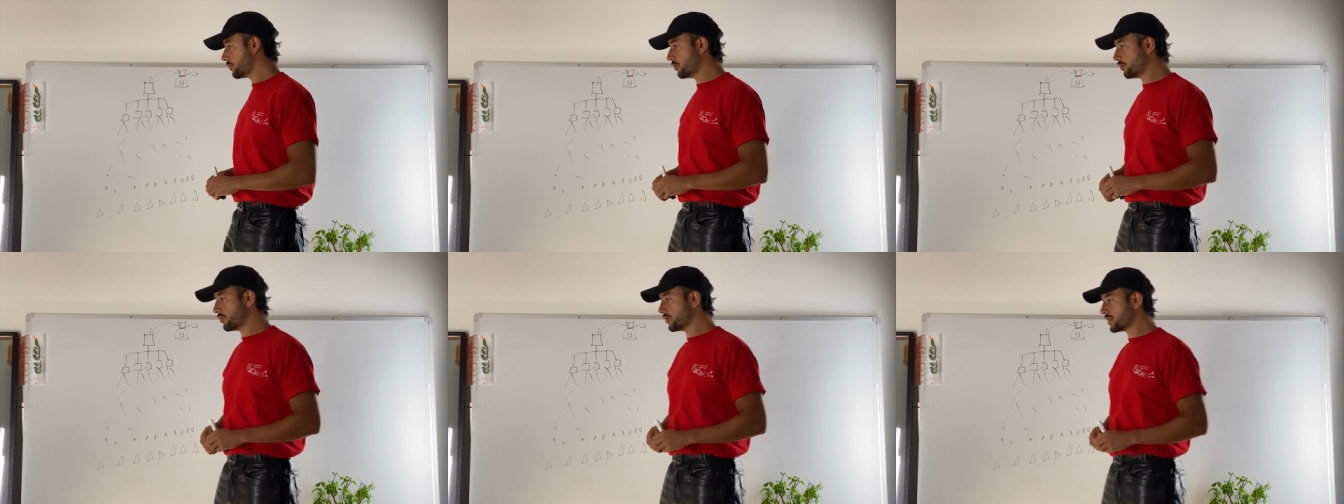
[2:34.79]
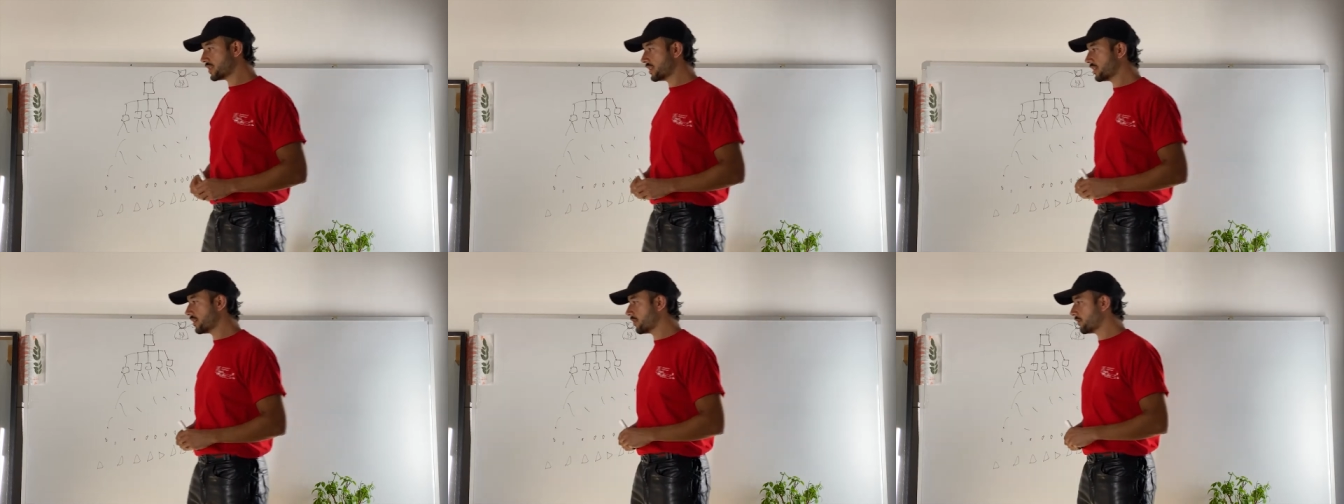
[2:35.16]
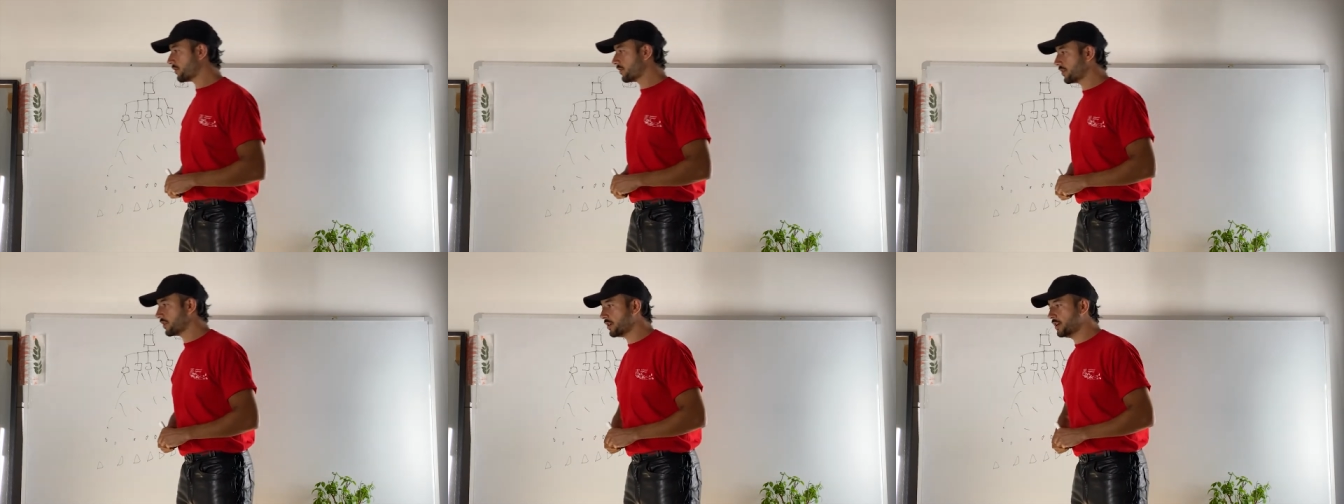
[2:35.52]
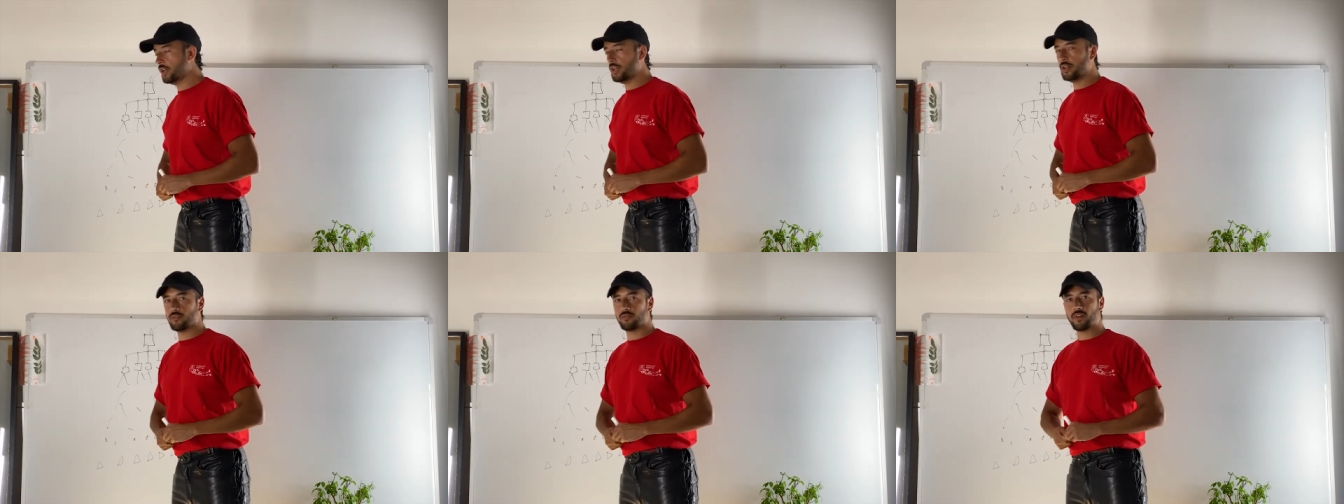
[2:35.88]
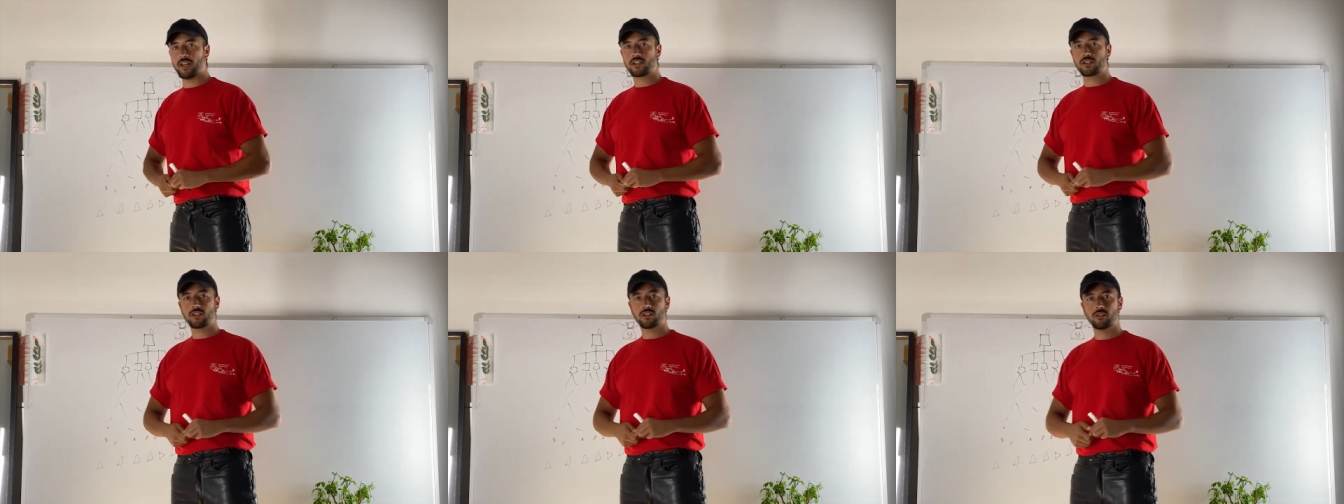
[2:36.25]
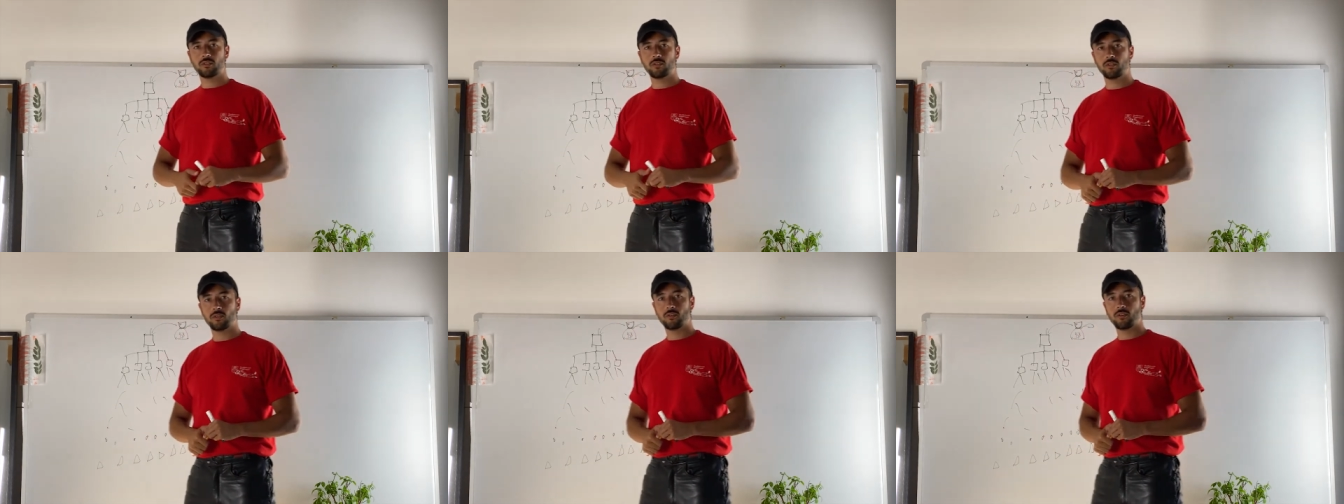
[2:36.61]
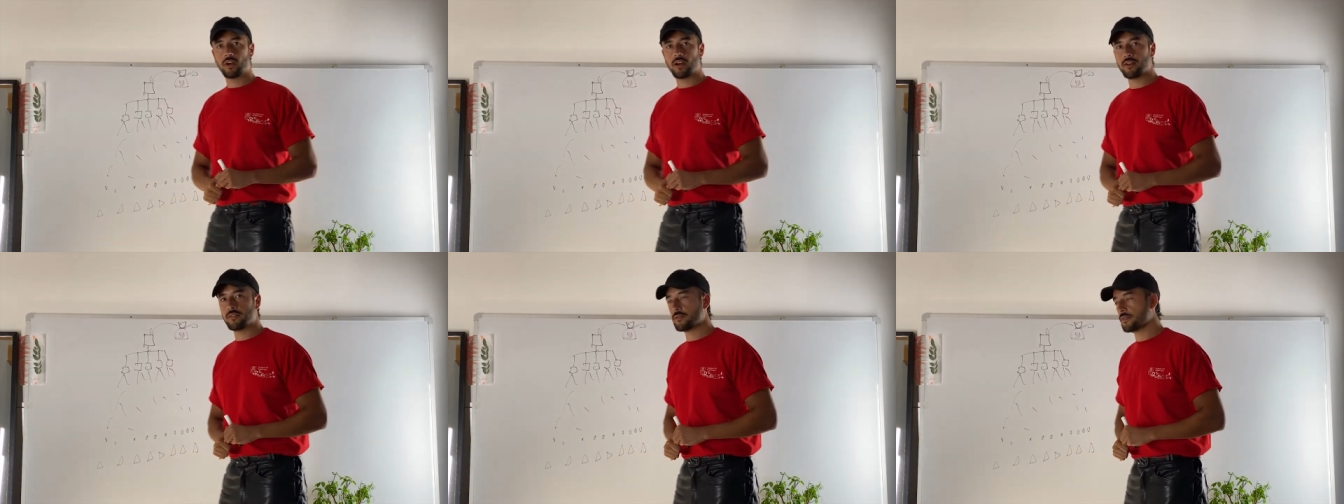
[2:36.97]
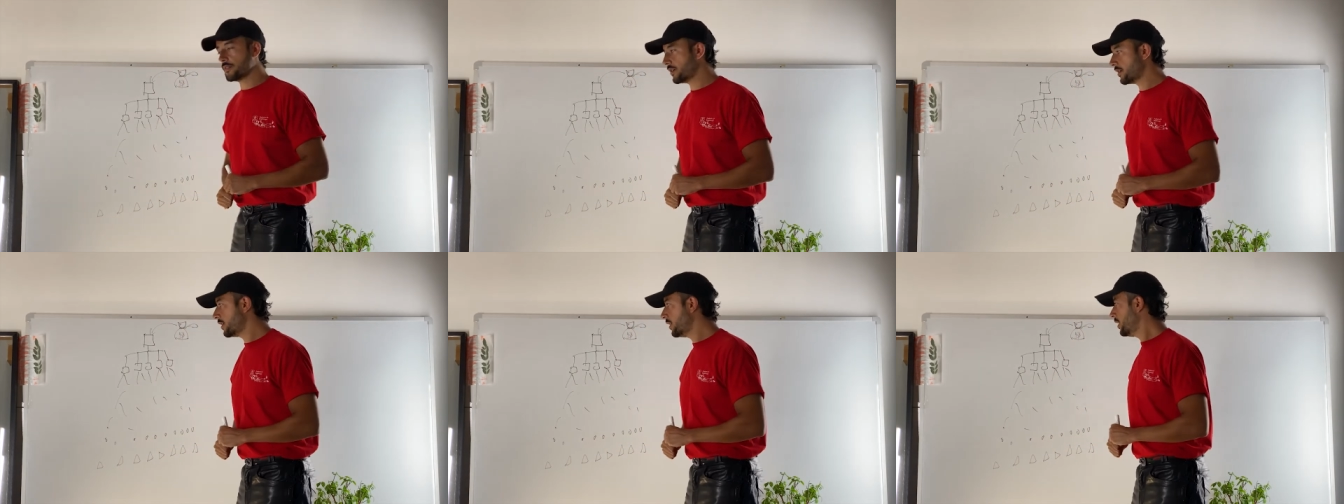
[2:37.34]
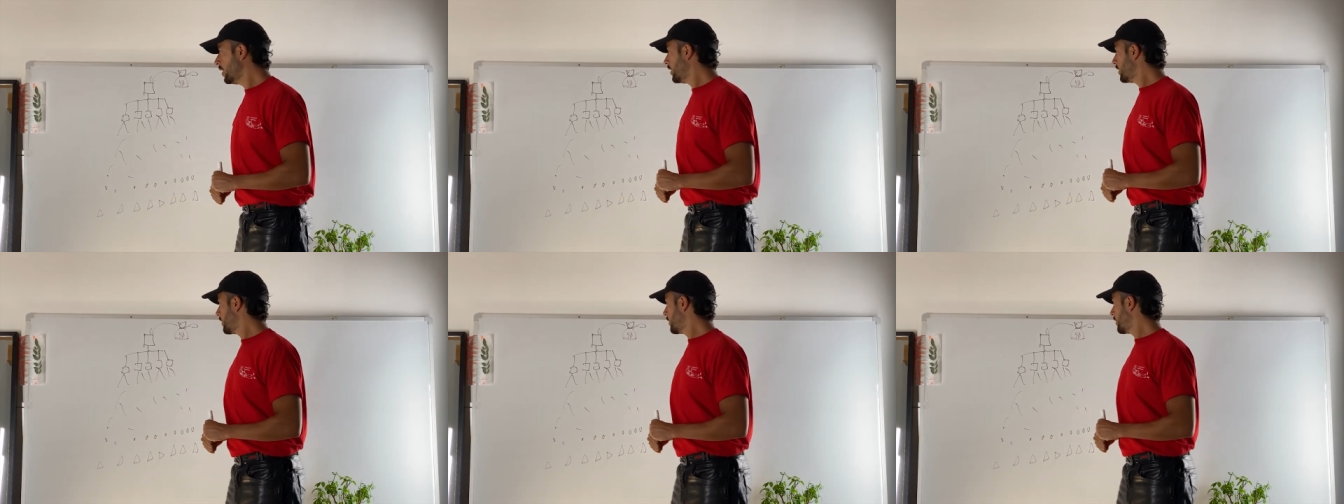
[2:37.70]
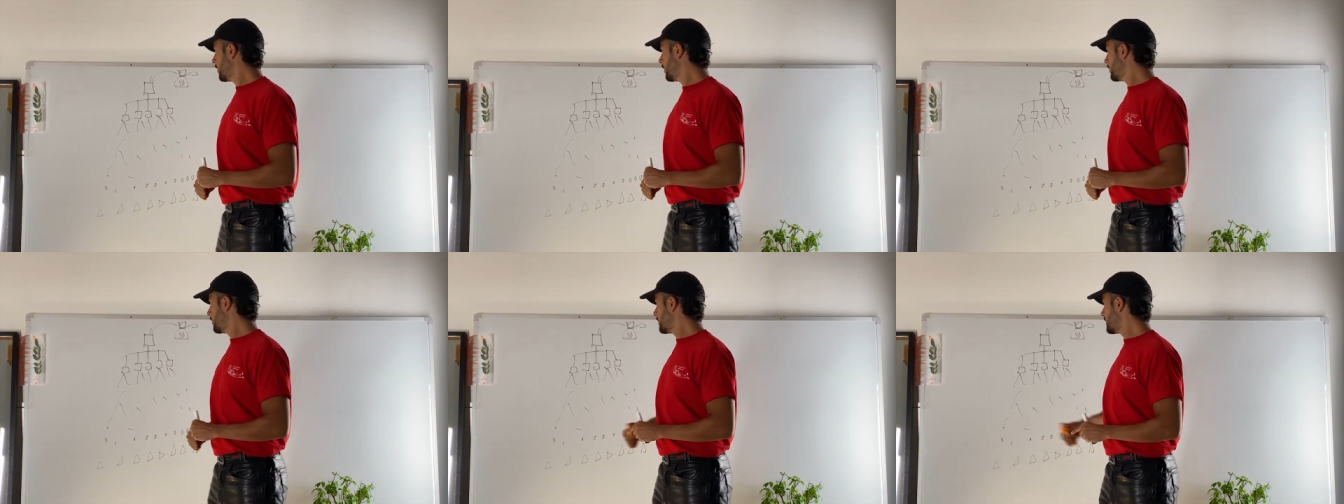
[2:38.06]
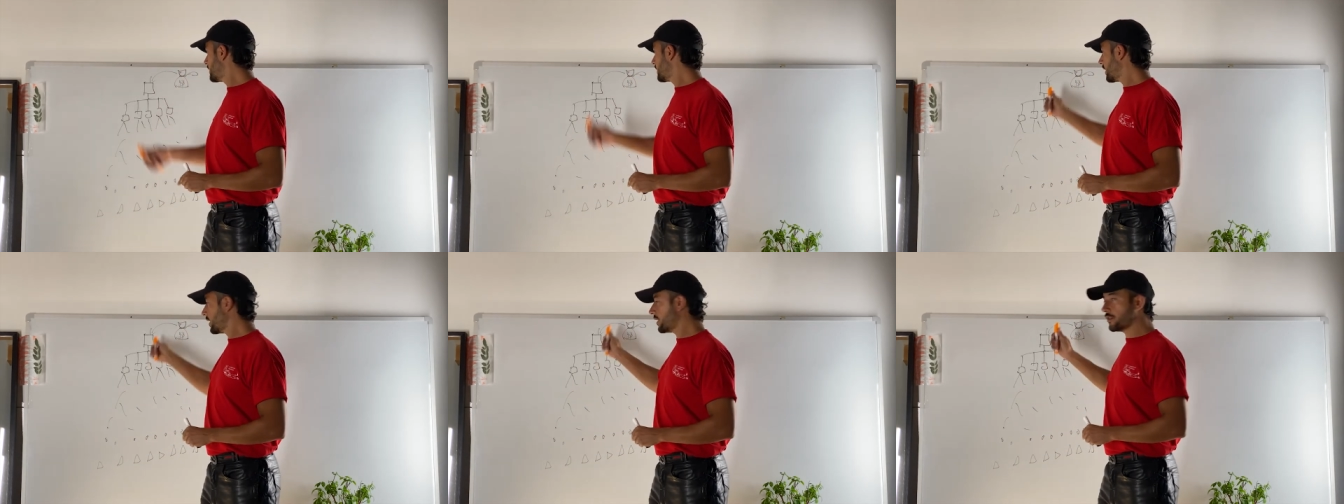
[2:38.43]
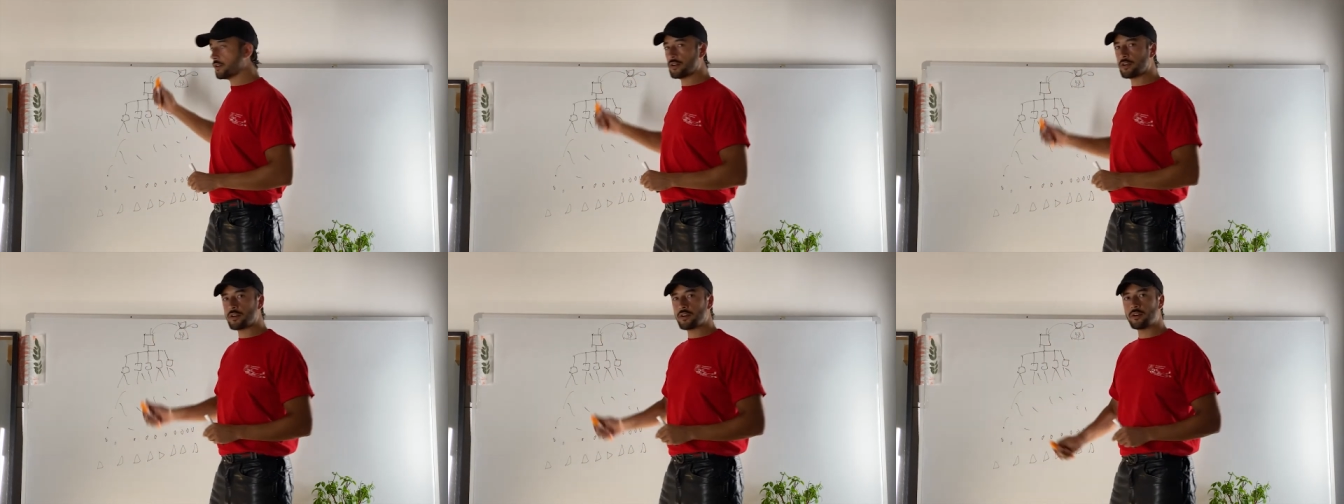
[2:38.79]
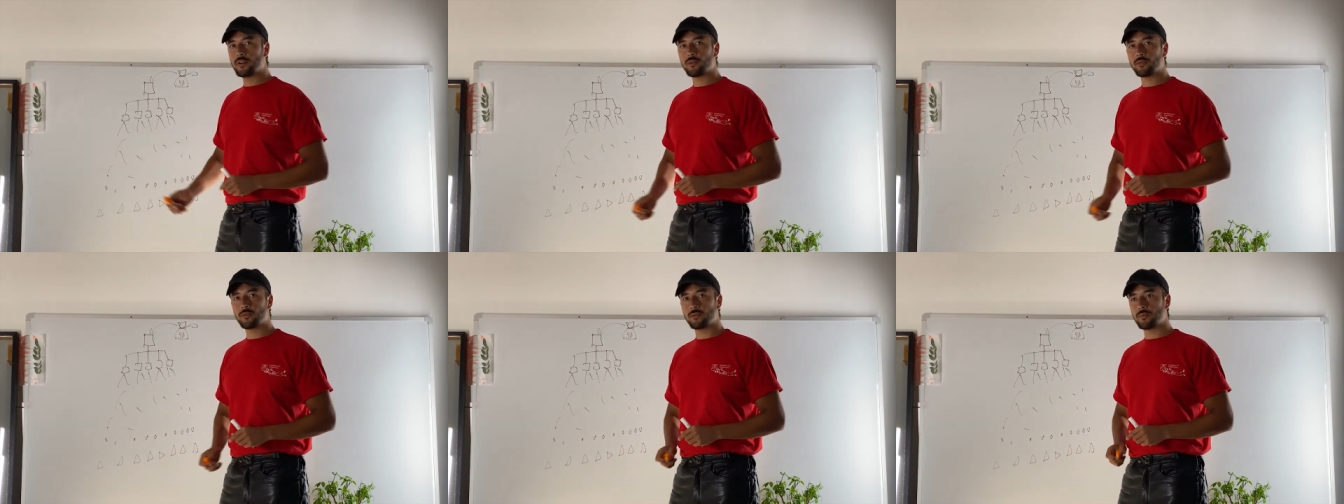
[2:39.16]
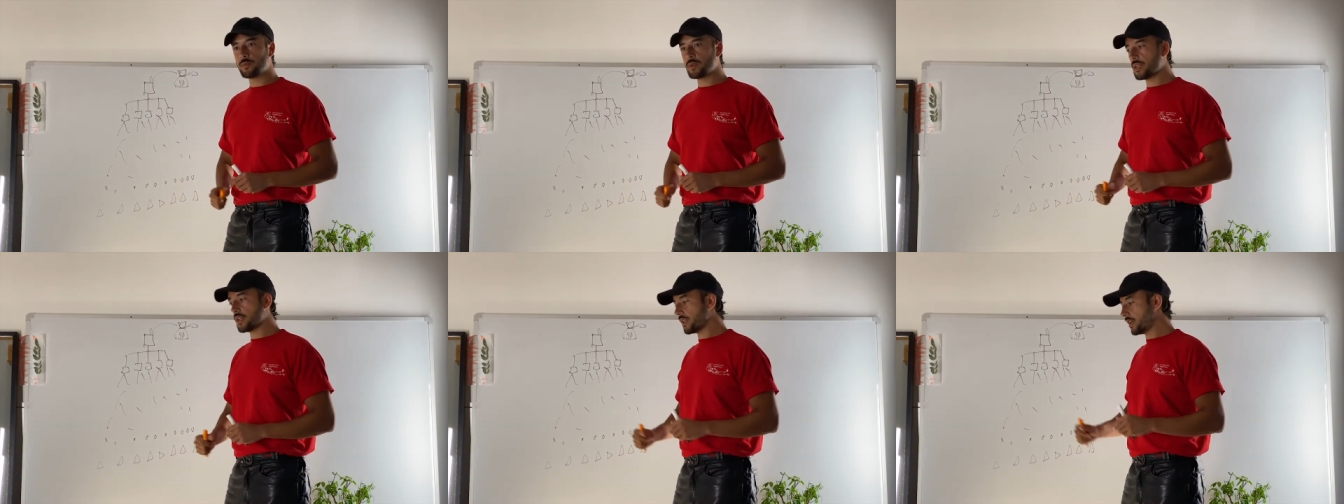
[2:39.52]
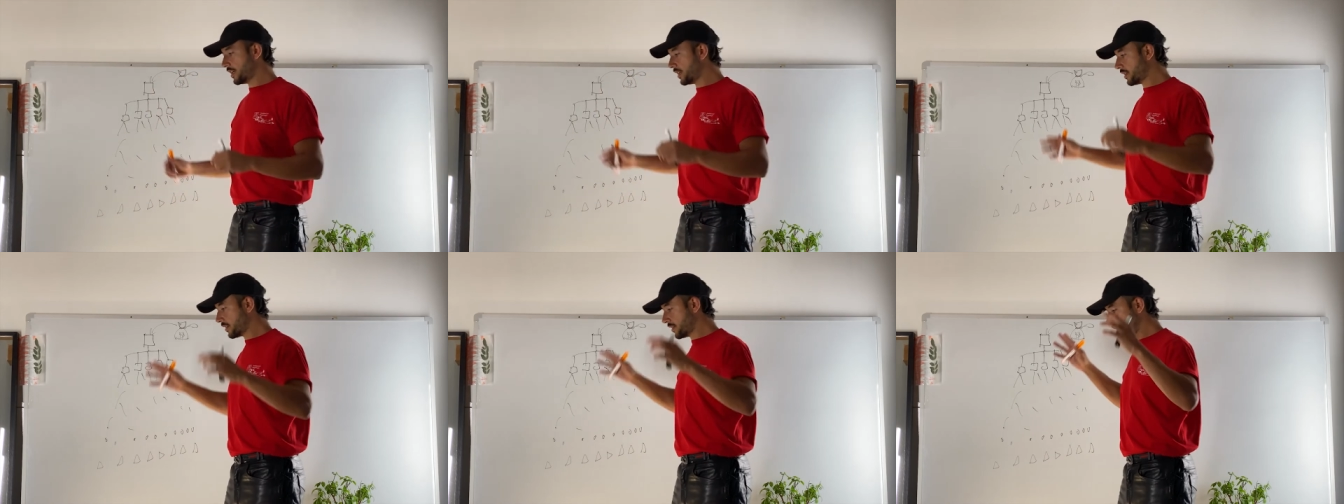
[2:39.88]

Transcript: the beauty of uh, fashion, you know, you have uh, the, the, designer who will like